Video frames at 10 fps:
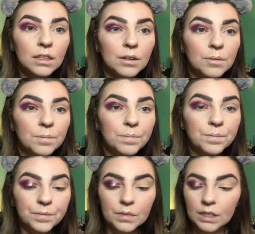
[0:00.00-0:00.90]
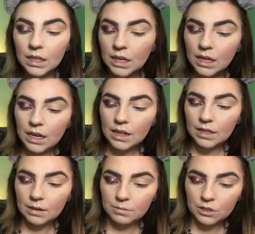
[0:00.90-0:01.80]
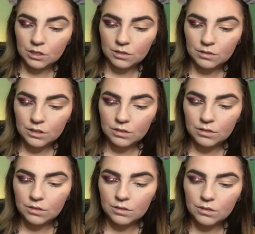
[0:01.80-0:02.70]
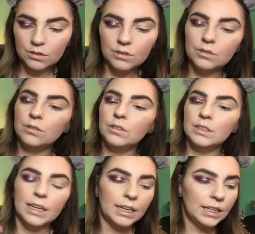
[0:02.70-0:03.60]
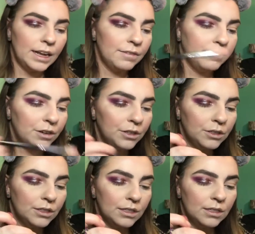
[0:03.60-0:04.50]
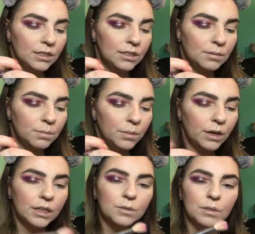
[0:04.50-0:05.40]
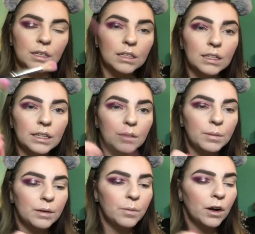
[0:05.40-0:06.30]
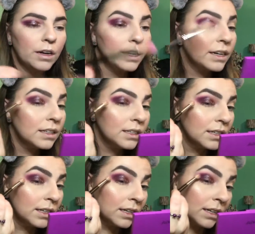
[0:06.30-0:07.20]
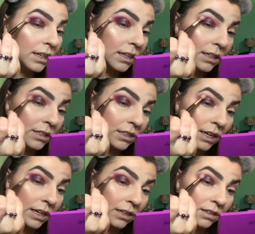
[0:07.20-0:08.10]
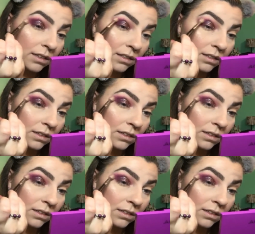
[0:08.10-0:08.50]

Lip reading: So, and then I'm just going to take that first brush with a little bit of product and just kind